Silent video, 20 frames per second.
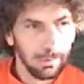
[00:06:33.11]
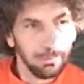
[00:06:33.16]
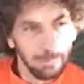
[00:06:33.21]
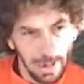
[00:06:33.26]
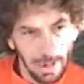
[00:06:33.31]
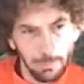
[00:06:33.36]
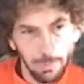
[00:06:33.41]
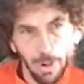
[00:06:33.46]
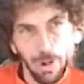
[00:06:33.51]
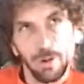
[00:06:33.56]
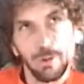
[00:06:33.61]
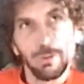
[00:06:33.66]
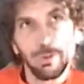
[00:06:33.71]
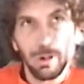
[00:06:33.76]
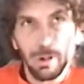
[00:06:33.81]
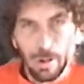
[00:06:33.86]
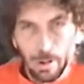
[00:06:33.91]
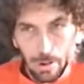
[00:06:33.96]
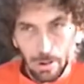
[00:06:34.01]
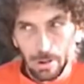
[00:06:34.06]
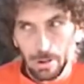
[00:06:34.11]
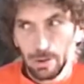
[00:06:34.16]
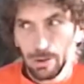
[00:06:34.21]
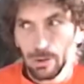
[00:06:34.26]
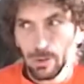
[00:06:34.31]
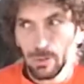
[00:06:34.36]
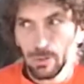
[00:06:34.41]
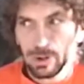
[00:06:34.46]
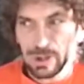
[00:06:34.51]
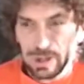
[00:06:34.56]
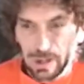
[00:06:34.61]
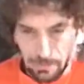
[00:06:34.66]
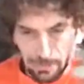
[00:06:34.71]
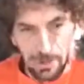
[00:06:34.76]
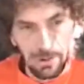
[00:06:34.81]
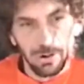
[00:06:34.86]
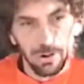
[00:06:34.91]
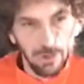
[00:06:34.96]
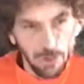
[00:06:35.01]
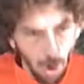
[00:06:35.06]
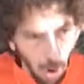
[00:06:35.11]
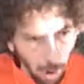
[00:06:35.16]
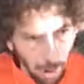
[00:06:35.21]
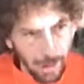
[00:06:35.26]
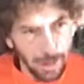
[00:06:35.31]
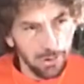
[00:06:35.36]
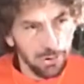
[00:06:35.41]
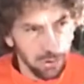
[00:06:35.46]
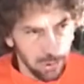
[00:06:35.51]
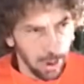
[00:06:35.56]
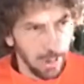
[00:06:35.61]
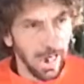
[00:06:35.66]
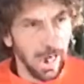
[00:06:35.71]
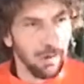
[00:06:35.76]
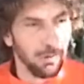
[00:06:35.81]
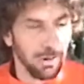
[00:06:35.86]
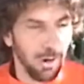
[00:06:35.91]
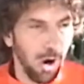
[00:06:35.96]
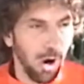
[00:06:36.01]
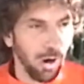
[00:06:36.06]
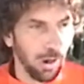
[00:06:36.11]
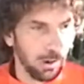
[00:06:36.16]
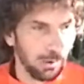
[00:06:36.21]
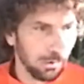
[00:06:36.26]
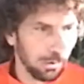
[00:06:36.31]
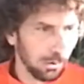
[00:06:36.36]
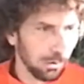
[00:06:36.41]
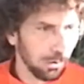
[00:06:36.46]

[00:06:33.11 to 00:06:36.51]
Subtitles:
people given the knowledge to carry on,